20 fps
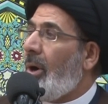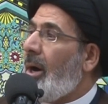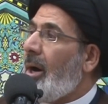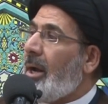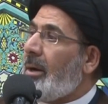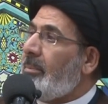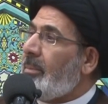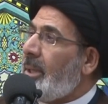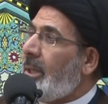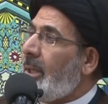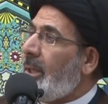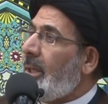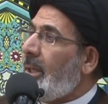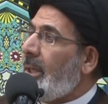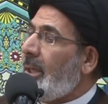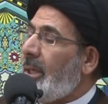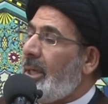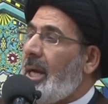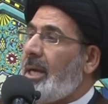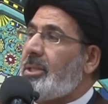army,
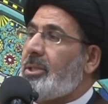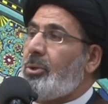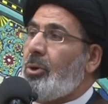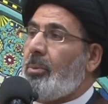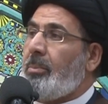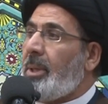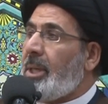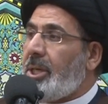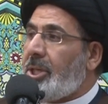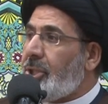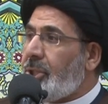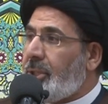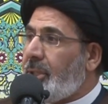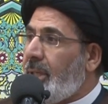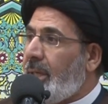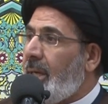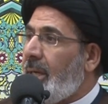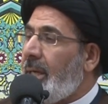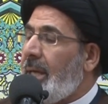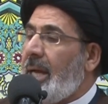he has no
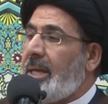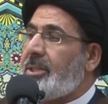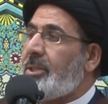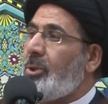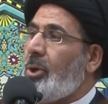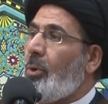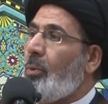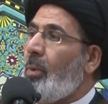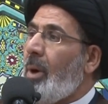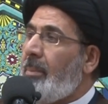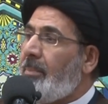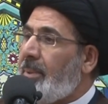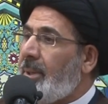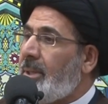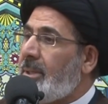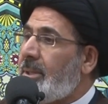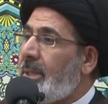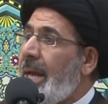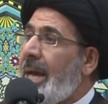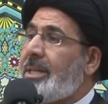militia, he has no
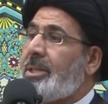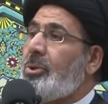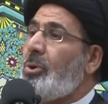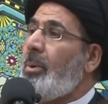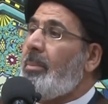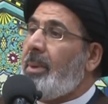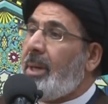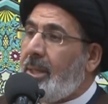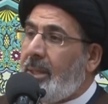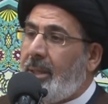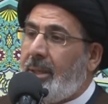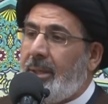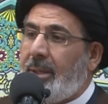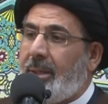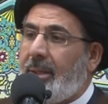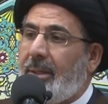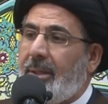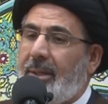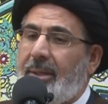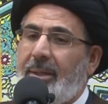weapons, he has no money.
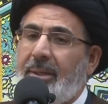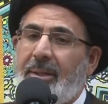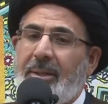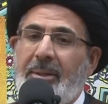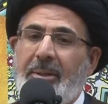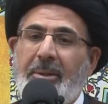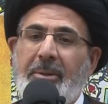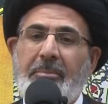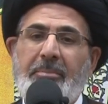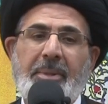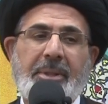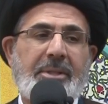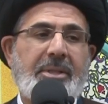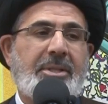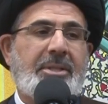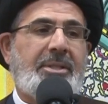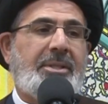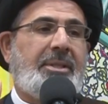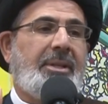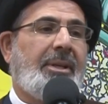But
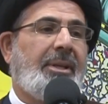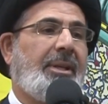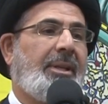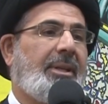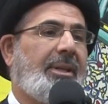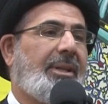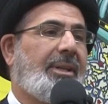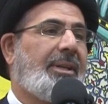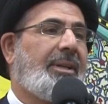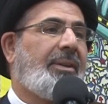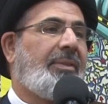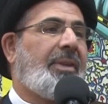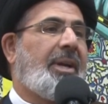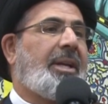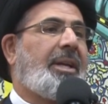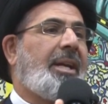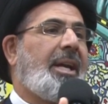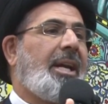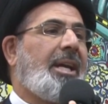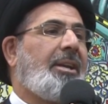still, the
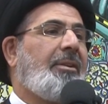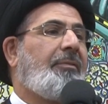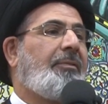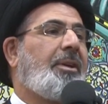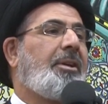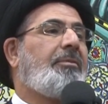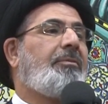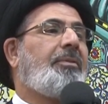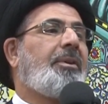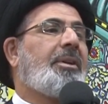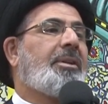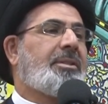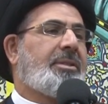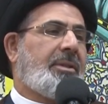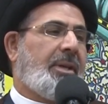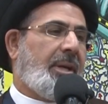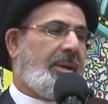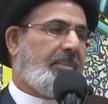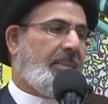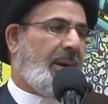caliph, he fears
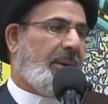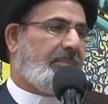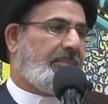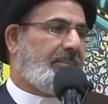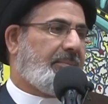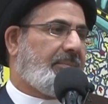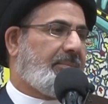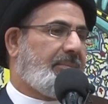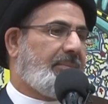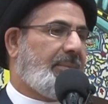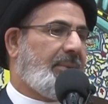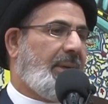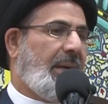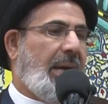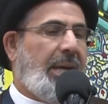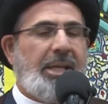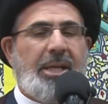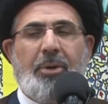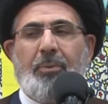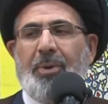the imam.
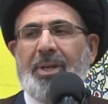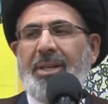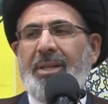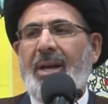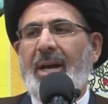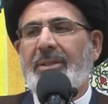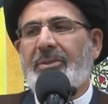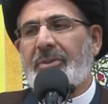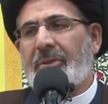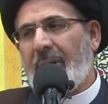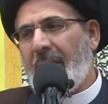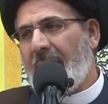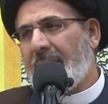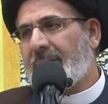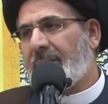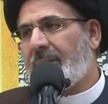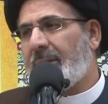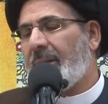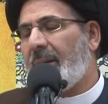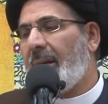And he would not
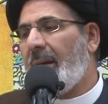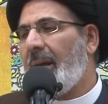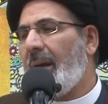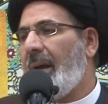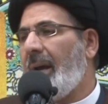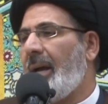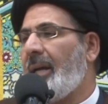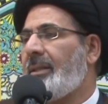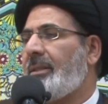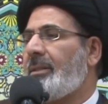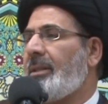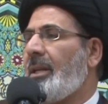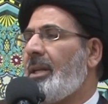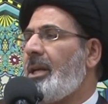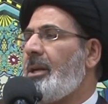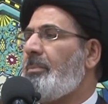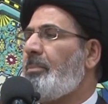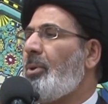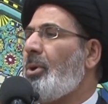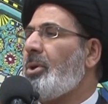rest until
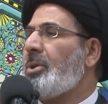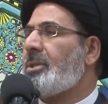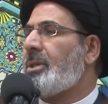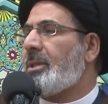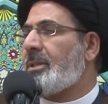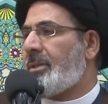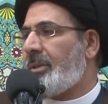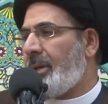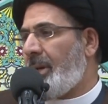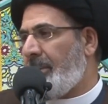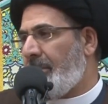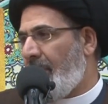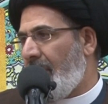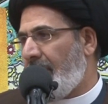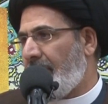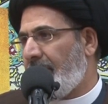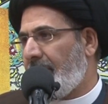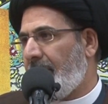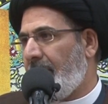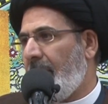he poisons the
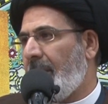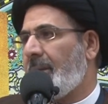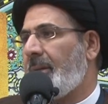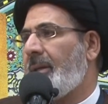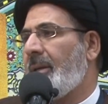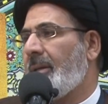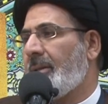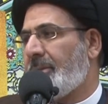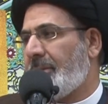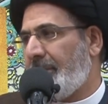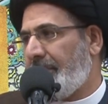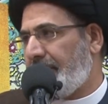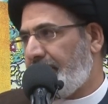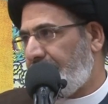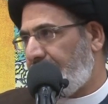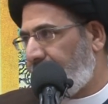imam and kills him.